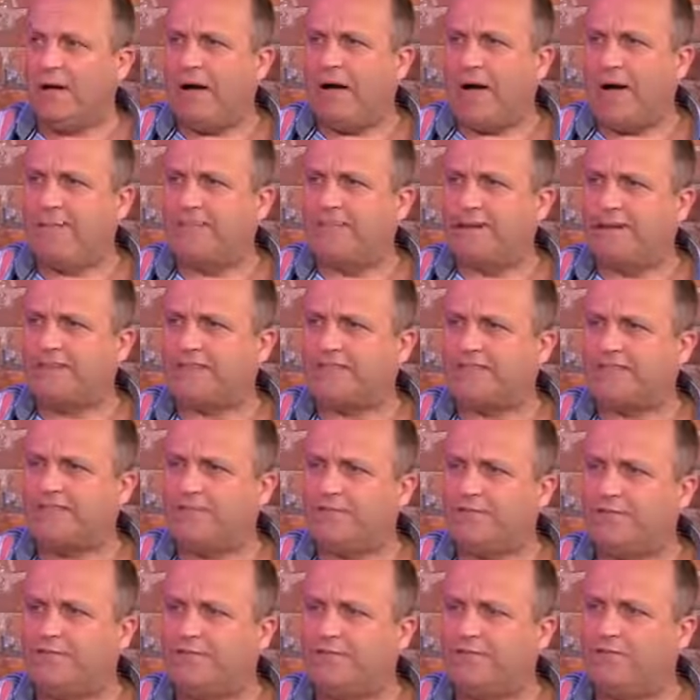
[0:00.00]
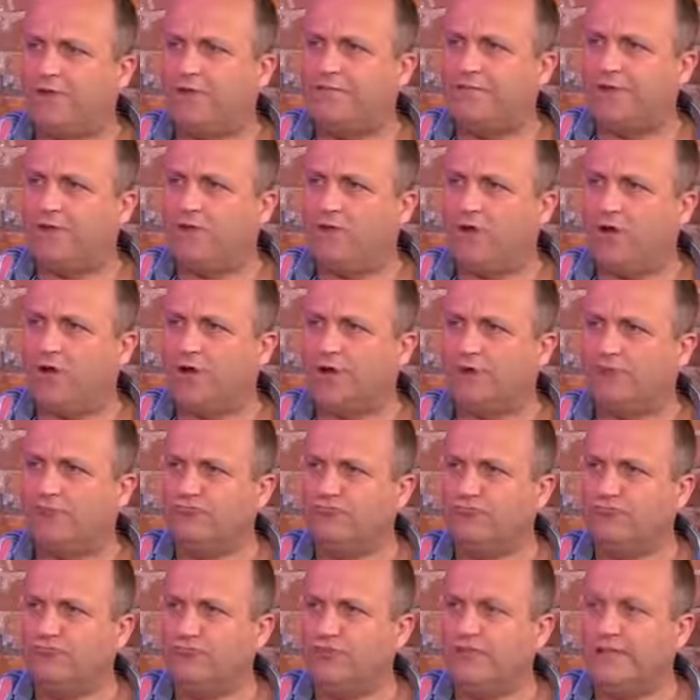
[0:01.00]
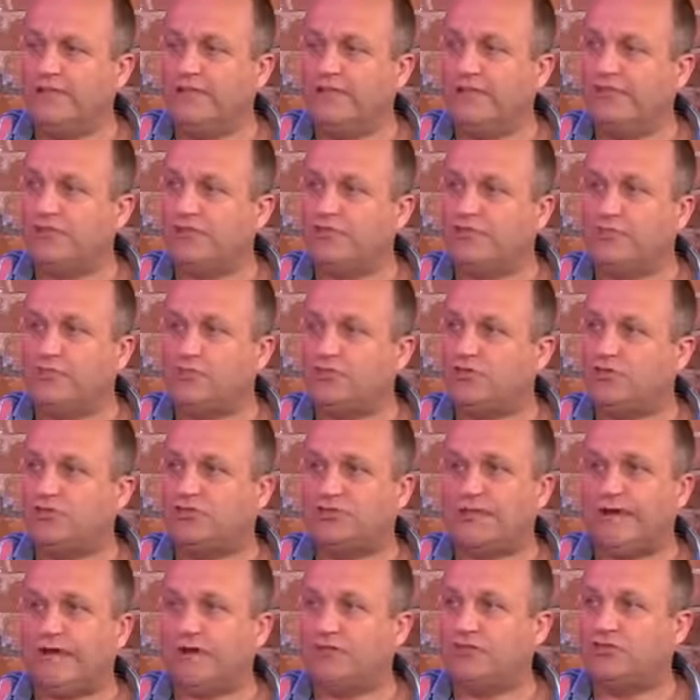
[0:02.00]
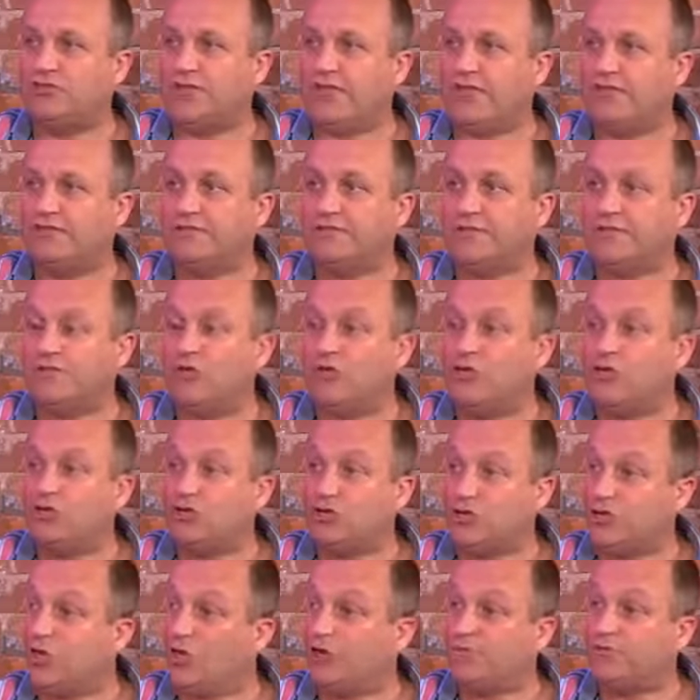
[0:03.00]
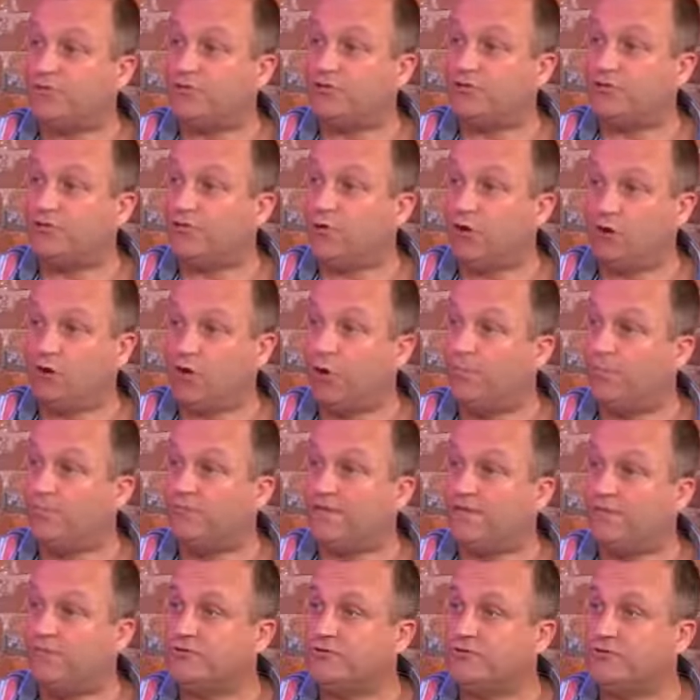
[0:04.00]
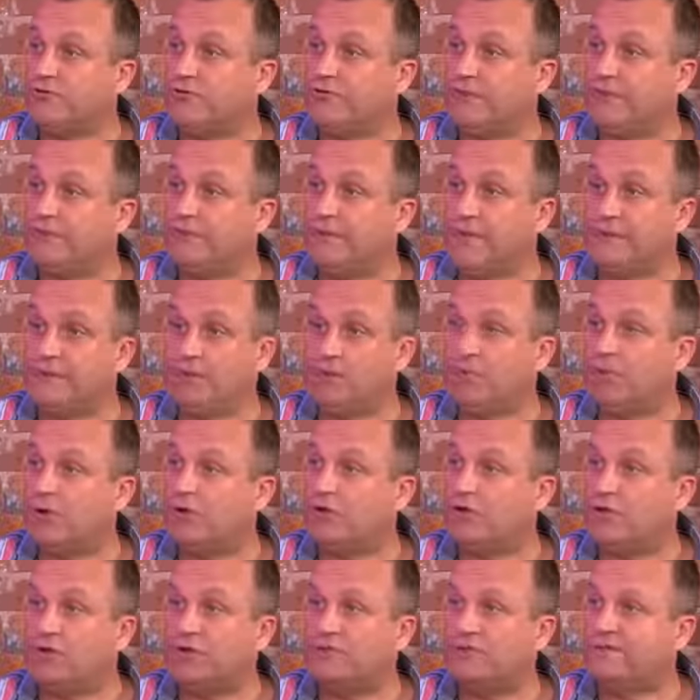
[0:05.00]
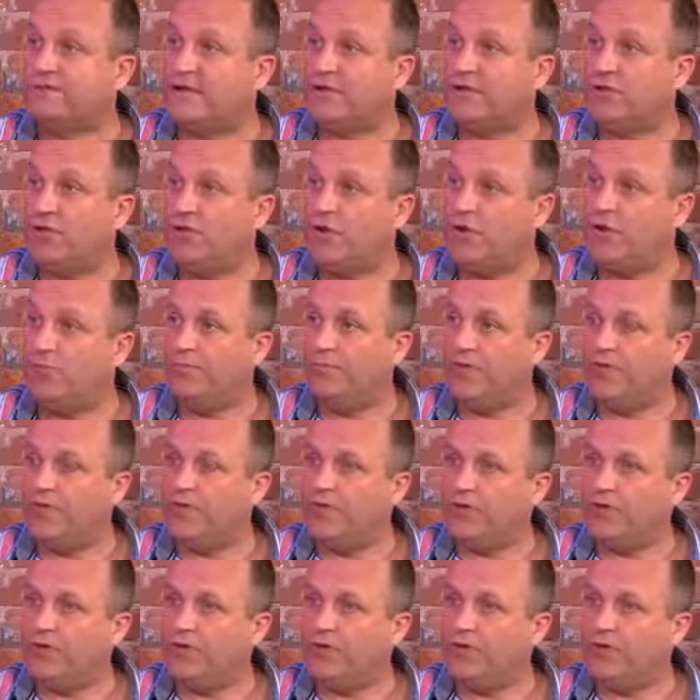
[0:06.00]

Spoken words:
half past 3, 4 o'clock, really started changing. Shops shut a couple of hours early. People got sent home.